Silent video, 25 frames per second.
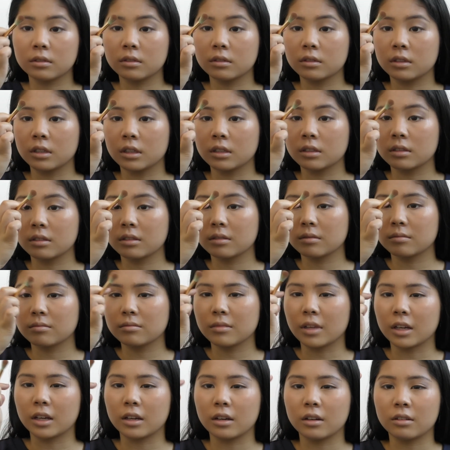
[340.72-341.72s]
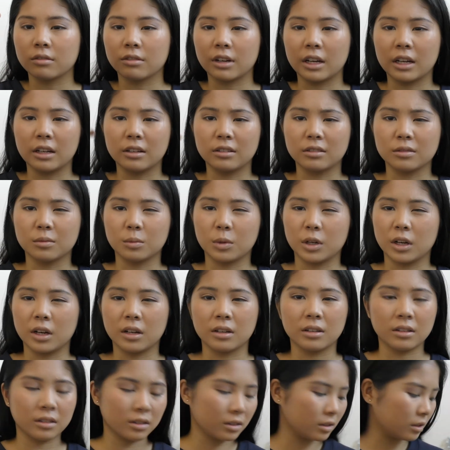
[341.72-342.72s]
just like around
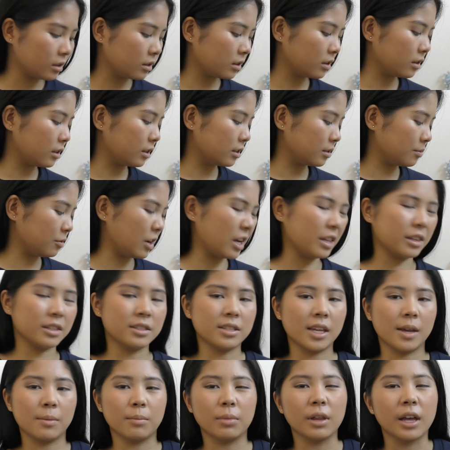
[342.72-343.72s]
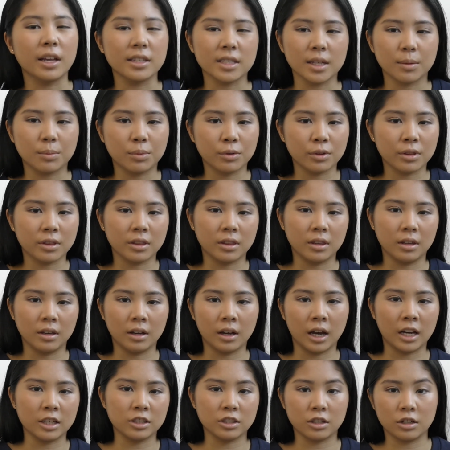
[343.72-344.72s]
where, around the same place I put the
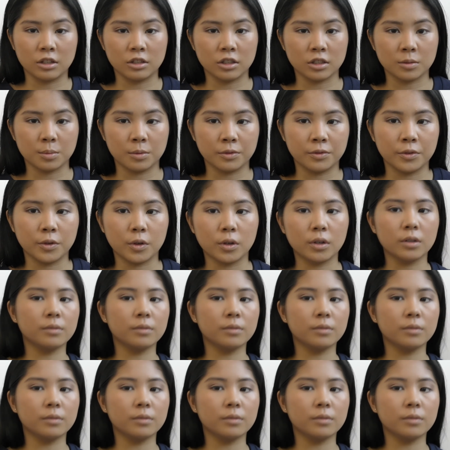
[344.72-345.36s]
eyeshadow just before.